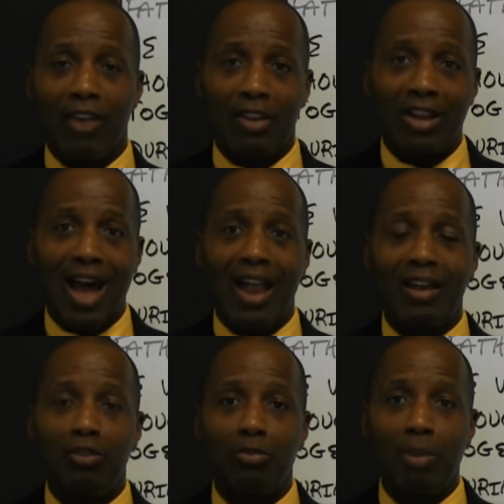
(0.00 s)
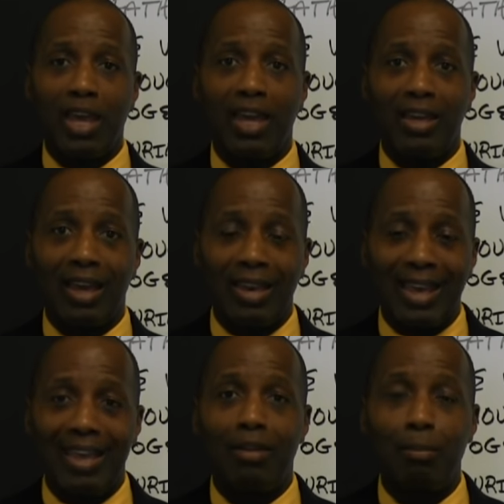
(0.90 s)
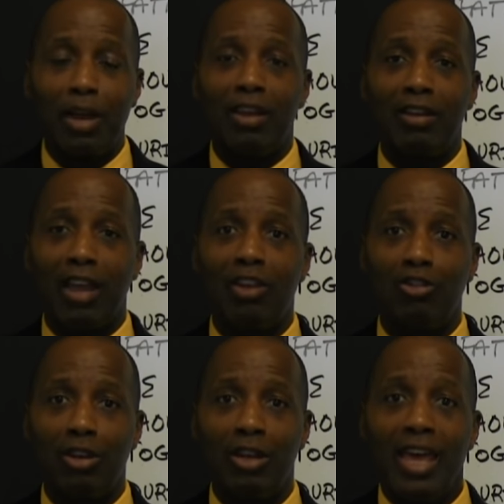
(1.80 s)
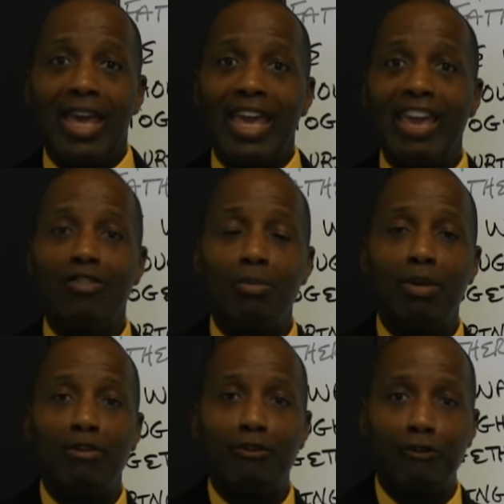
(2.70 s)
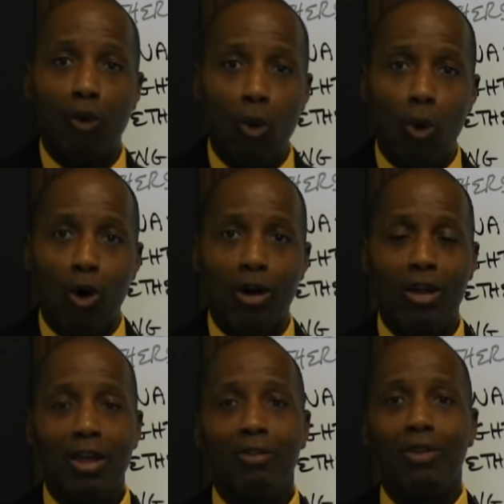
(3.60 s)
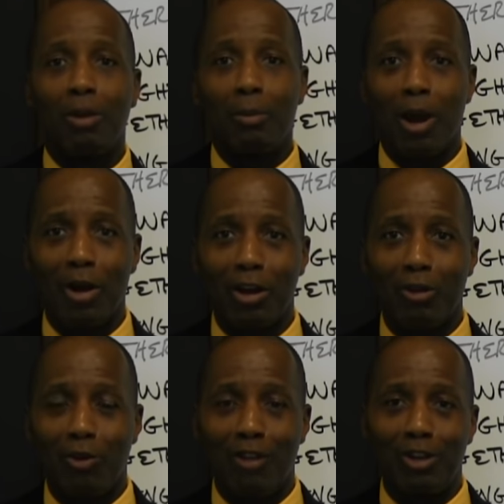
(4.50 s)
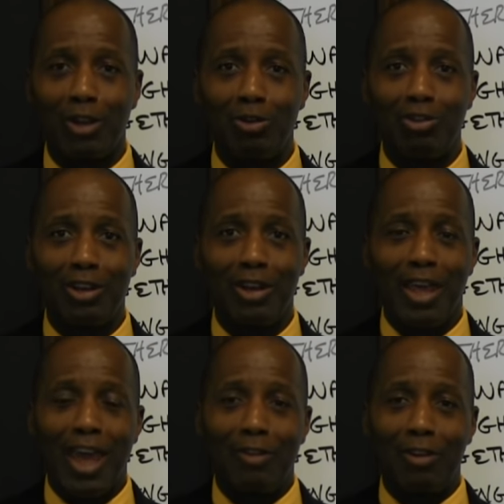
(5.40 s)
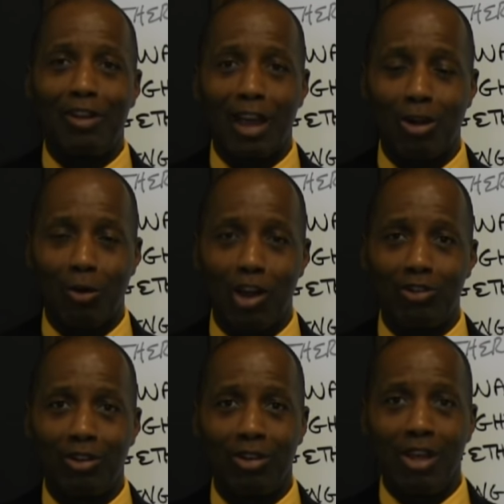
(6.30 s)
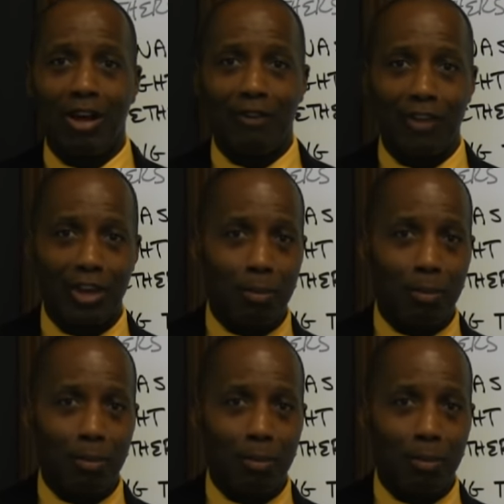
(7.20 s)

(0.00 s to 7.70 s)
and the colonies being an independent nation even before the American Revolution and the Declaration of